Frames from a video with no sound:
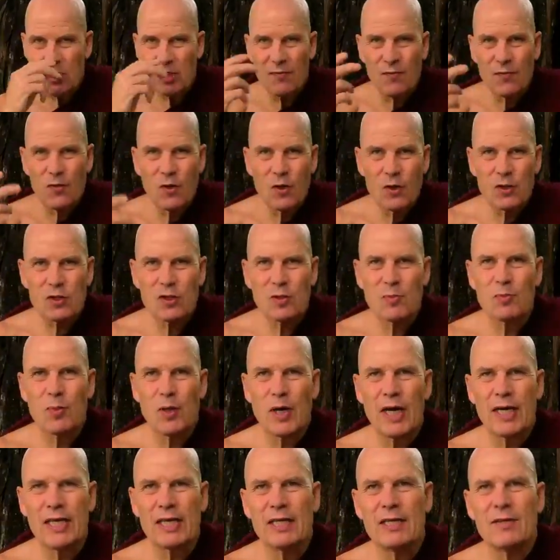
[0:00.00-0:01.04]
is, of course, the
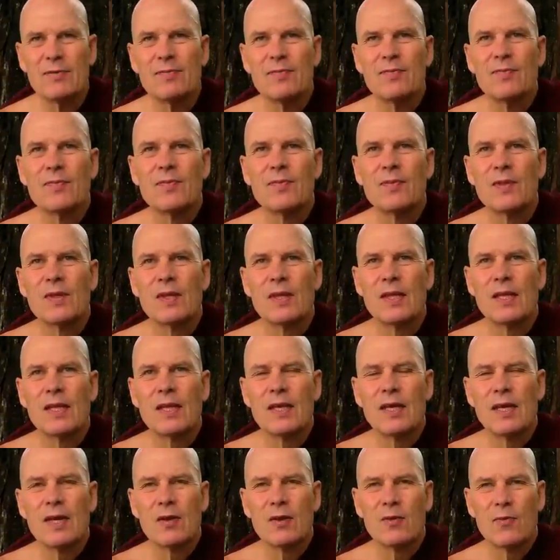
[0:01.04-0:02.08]
body.
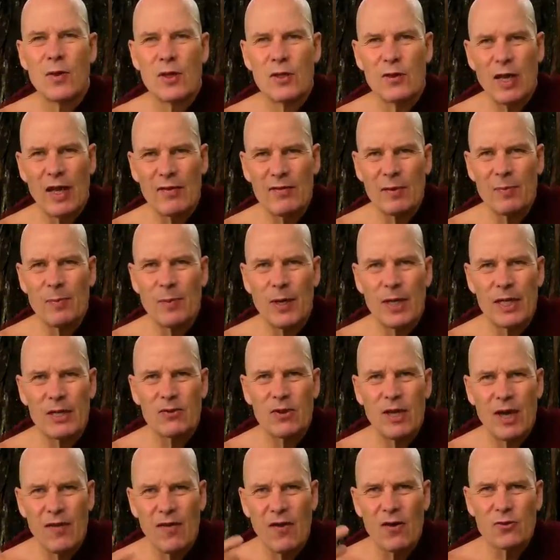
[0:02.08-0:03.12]
And when you have a body,
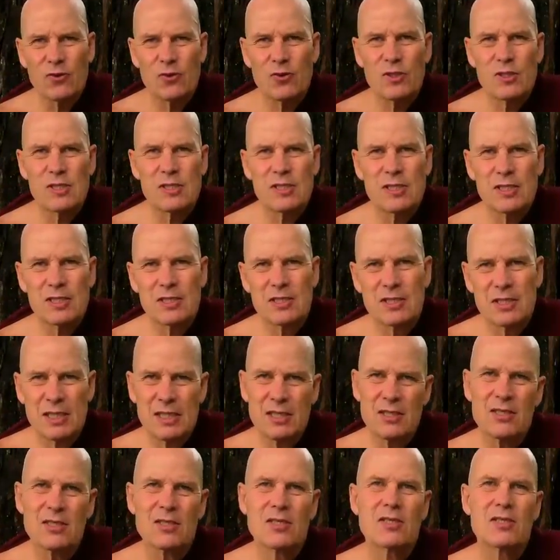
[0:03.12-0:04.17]
you have also the six
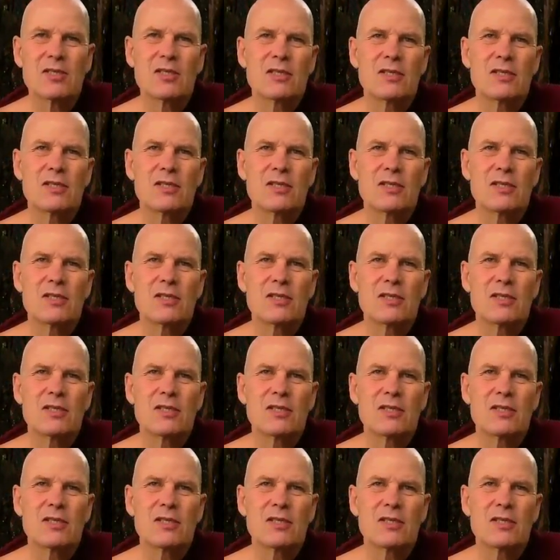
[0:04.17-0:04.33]
senses.